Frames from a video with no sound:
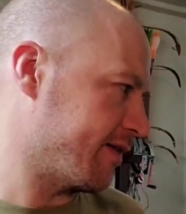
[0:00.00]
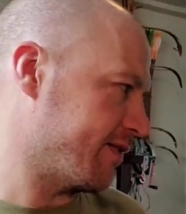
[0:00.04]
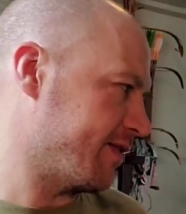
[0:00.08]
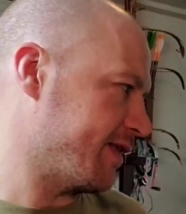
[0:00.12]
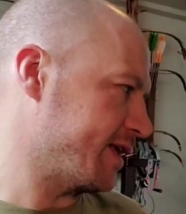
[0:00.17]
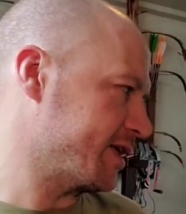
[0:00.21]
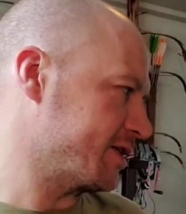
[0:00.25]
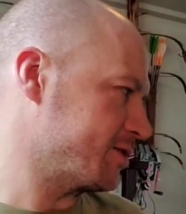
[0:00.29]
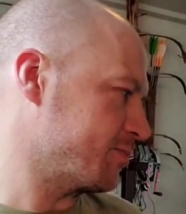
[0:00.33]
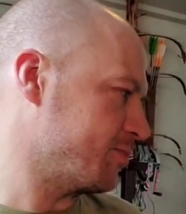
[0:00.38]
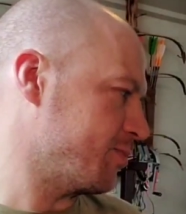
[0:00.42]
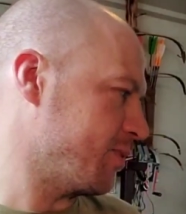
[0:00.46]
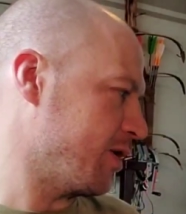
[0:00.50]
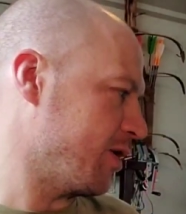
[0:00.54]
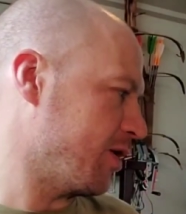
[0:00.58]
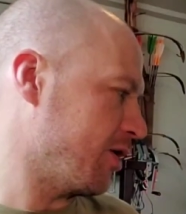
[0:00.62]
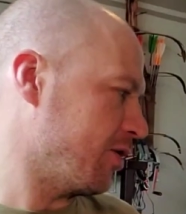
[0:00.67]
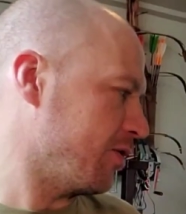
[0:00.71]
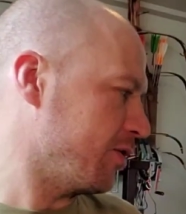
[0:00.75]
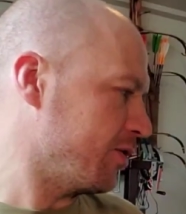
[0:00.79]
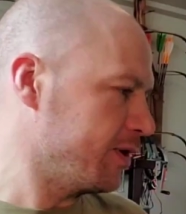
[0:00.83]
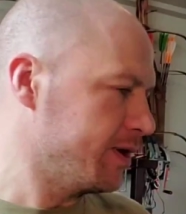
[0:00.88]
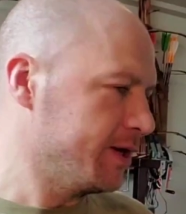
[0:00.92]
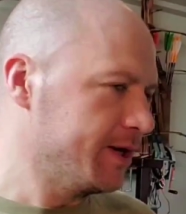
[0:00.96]
of this
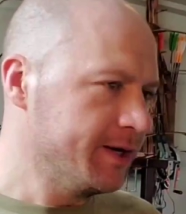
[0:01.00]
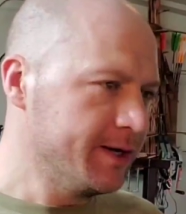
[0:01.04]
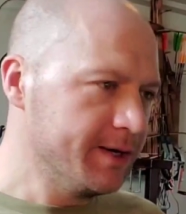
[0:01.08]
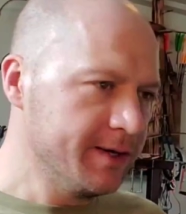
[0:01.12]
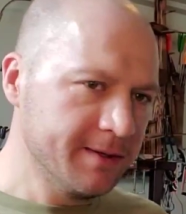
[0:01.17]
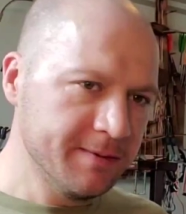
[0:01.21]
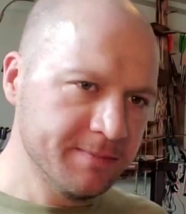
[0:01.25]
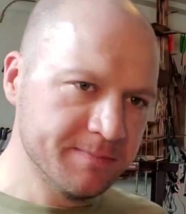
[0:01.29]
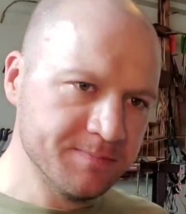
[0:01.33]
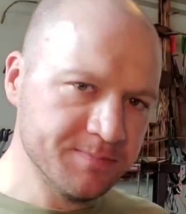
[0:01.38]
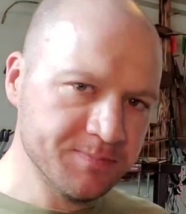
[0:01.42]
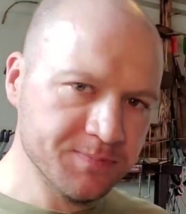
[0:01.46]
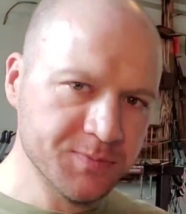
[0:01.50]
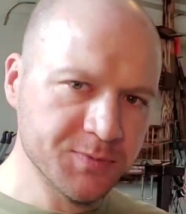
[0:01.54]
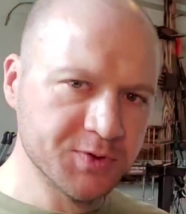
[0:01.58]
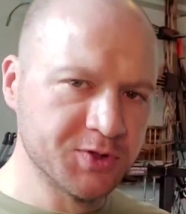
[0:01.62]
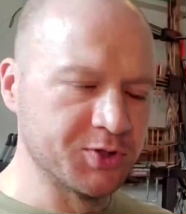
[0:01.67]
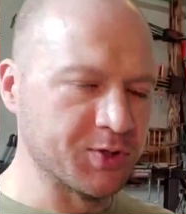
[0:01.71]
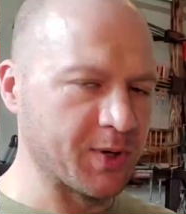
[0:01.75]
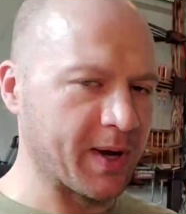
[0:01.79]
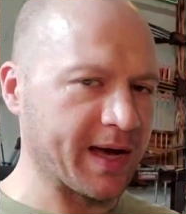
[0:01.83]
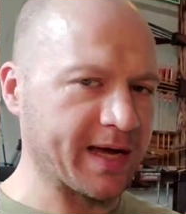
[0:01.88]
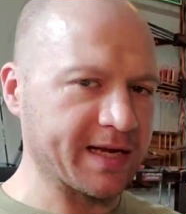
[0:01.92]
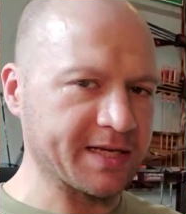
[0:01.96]
bow,
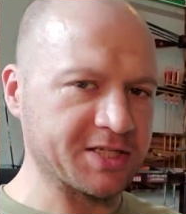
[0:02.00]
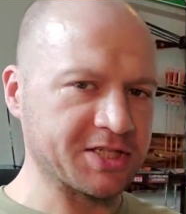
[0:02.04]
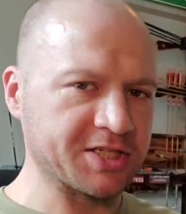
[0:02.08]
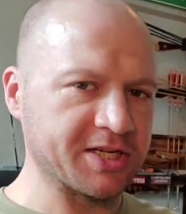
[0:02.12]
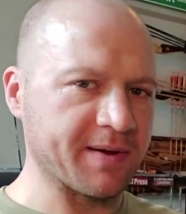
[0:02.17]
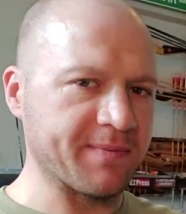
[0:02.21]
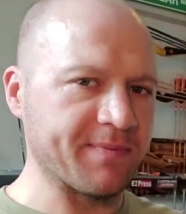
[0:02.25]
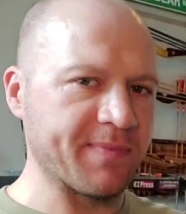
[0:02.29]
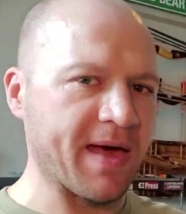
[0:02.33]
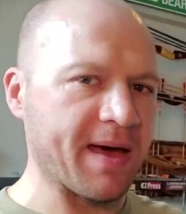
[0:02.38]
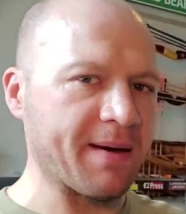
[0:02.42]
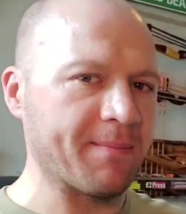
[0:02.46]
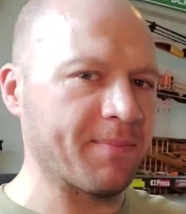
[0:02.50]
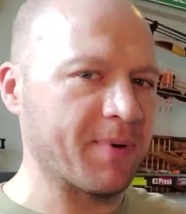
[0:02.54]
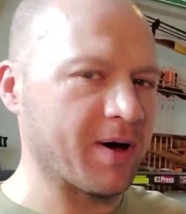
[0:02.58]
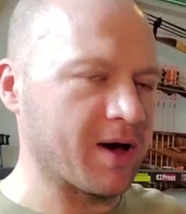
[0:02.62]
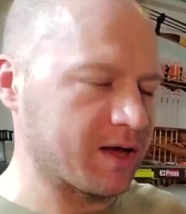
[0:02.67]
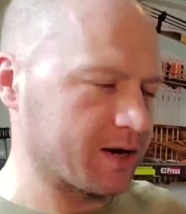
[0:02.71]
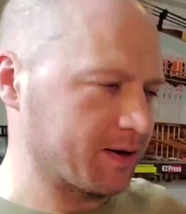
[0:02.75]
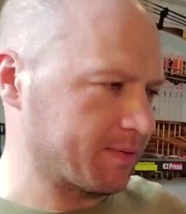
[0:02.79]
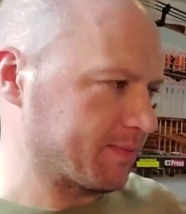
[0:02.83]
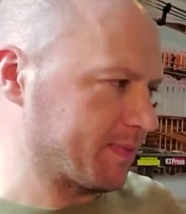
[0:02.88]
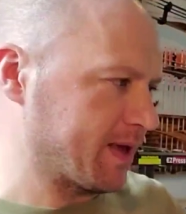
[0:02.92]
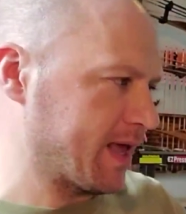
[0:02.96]
so I'd shim that
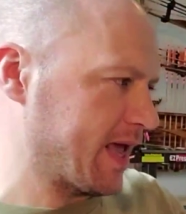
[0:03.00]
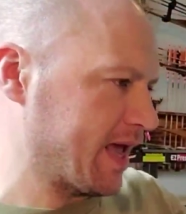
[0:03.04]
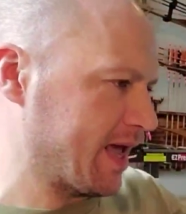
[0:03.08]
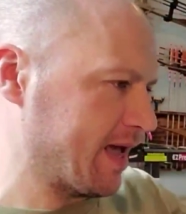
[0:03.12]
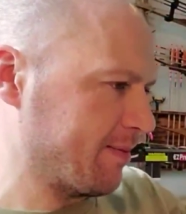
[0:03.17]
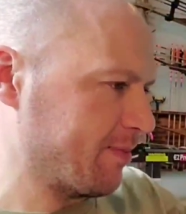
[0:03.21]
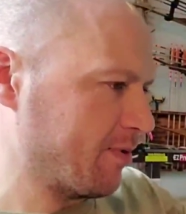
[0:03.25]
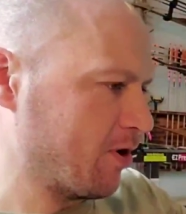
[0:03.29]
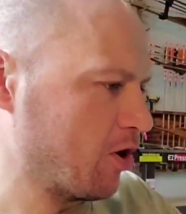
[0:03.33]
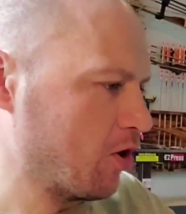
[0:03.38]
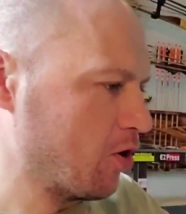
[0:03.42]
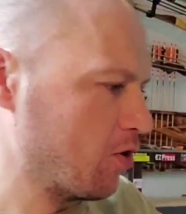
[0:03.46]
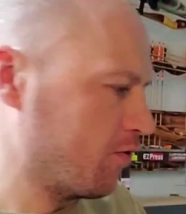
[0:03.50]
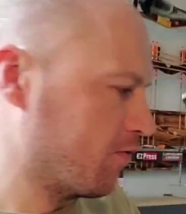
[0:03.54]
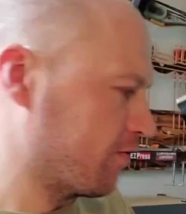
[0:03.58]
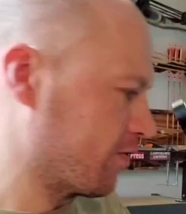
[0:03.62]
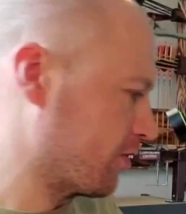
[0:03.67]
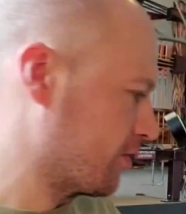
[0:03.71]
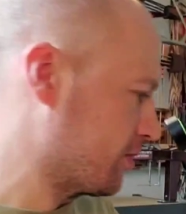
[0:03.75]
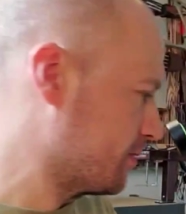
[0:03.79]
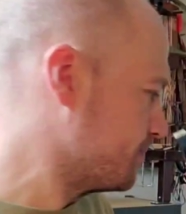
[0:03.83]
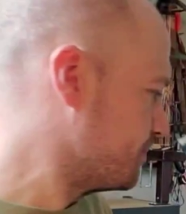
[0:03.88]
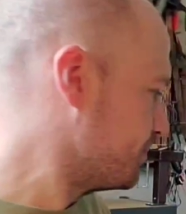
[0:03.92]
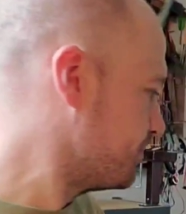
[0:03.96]
bottom cam
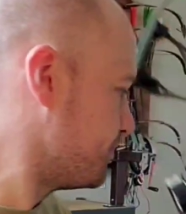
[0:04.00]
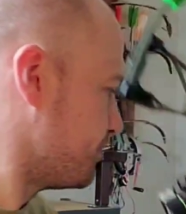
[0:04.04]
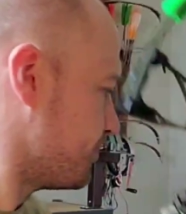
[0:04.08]
over.